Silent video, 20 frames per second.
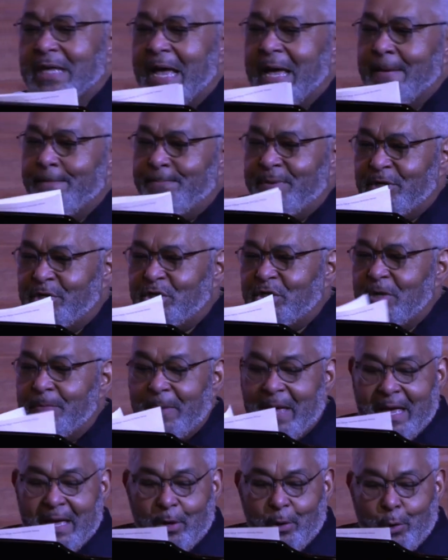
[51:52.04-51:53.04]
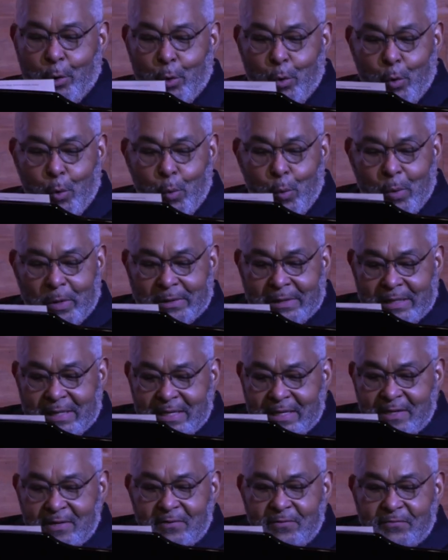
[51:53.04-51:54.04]
a bishop who
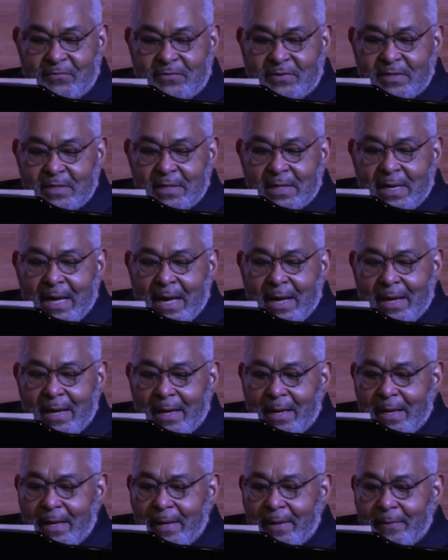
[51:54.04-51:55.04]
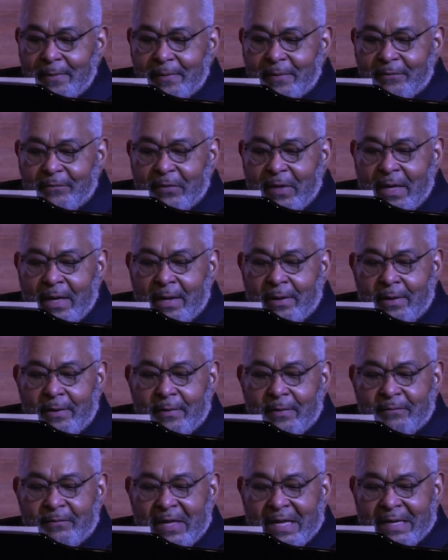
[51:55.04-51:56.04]
lived uh, uh,
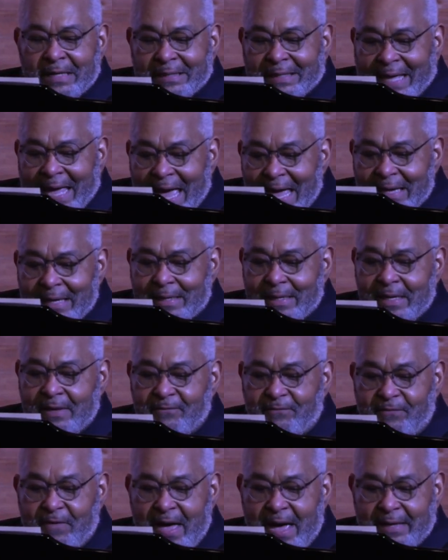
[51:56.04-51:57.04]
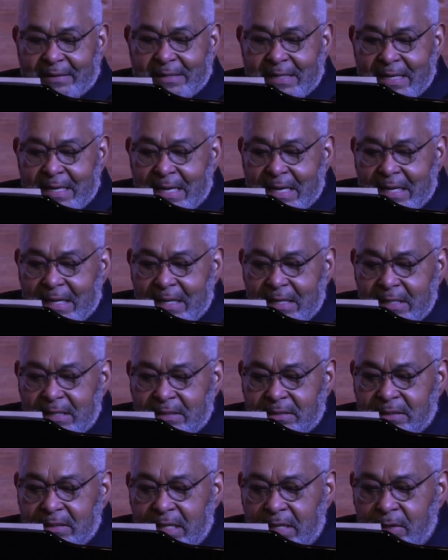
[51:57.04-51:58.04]
in Canada. In fact,
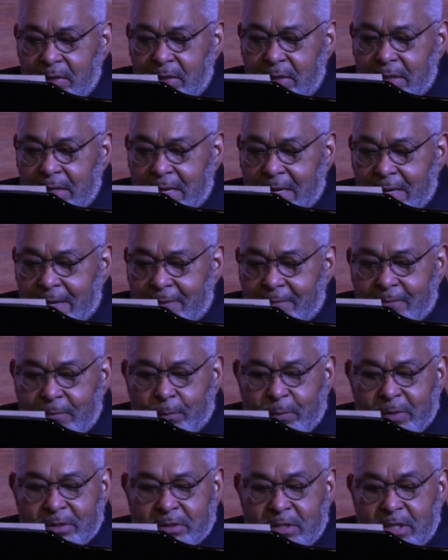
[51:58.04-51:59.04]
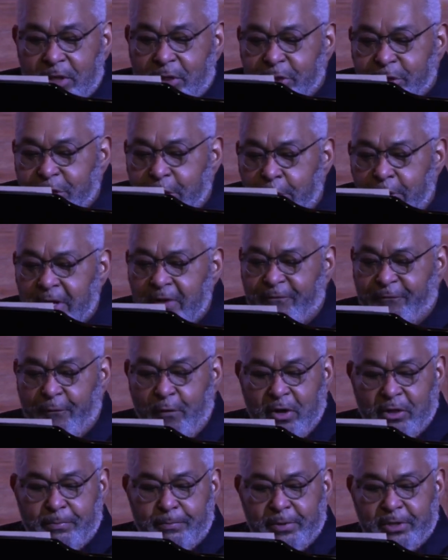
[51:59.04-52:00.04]
his, he uh, was the
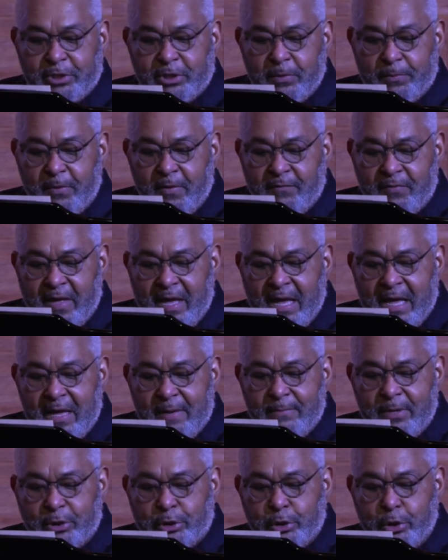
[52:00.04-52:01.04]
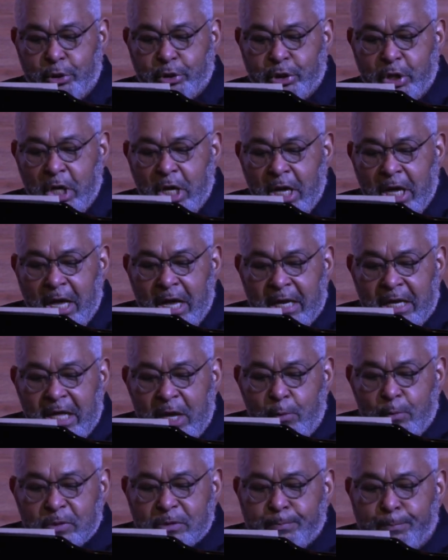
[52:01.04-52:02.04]
thirty-fourth bishop of the A M E Church, and he
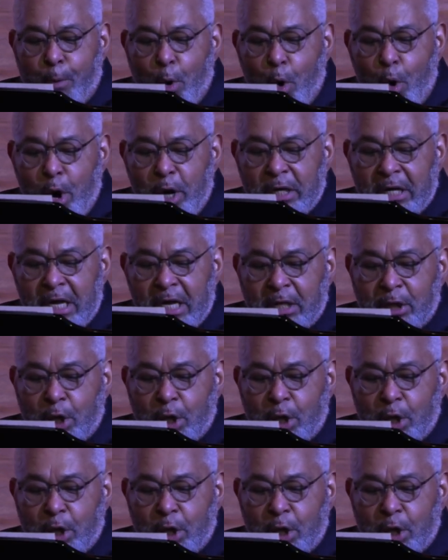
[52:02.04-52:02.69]
was born in